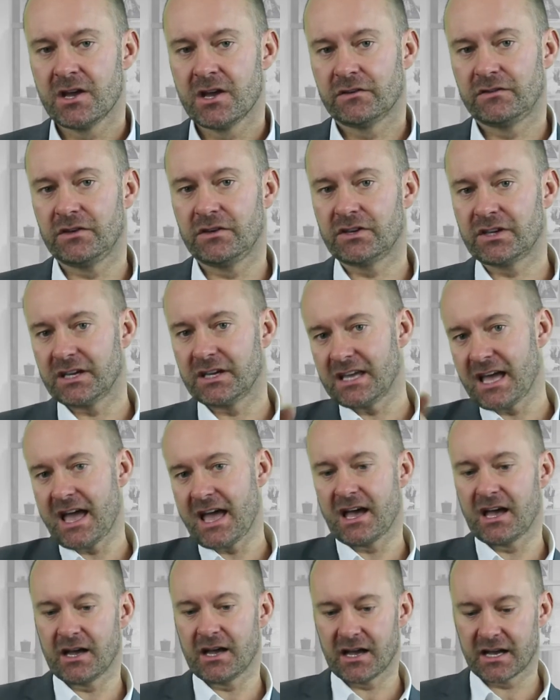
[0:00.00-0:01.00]
So you can get
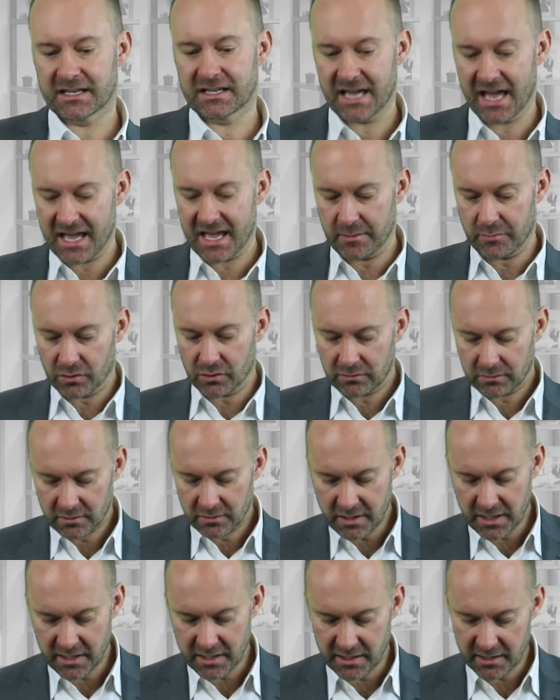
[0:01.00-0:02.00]
a cable,
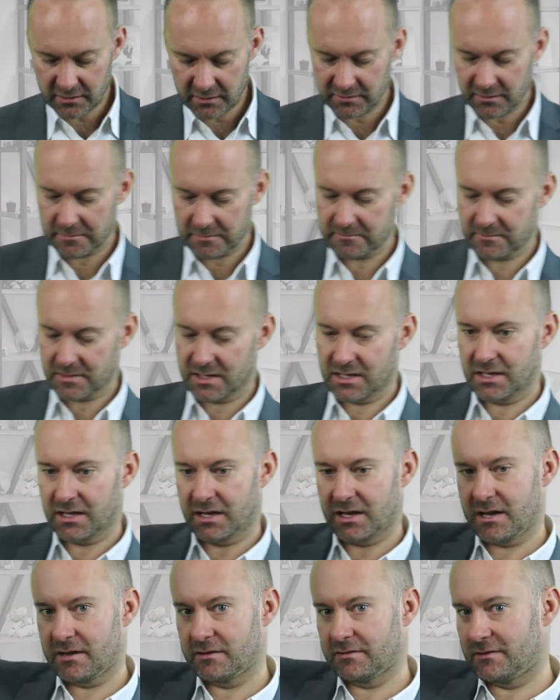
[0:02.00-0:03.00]
hold on, here you
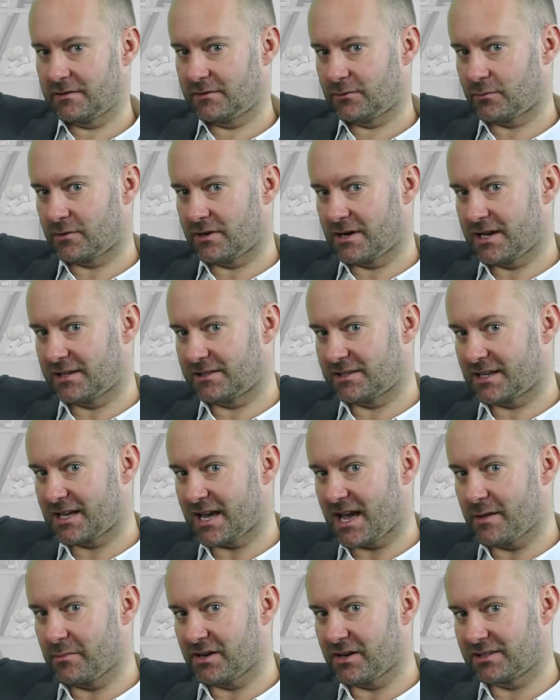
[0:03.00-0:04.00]
go, this one has a
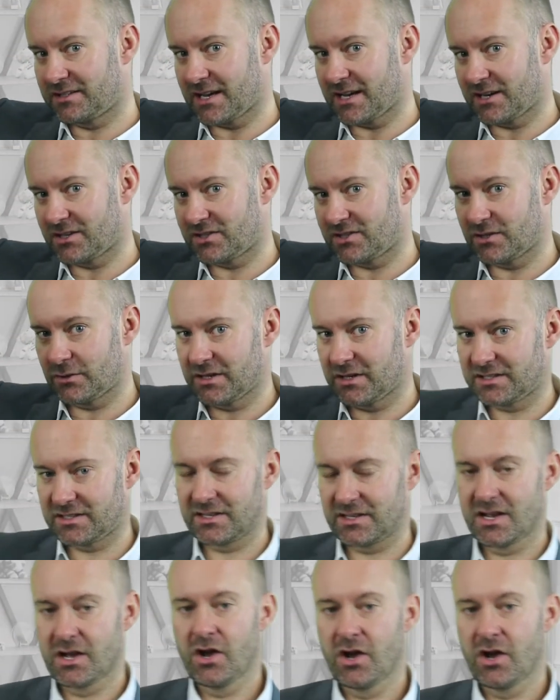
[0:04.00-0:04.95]
cable attached to it,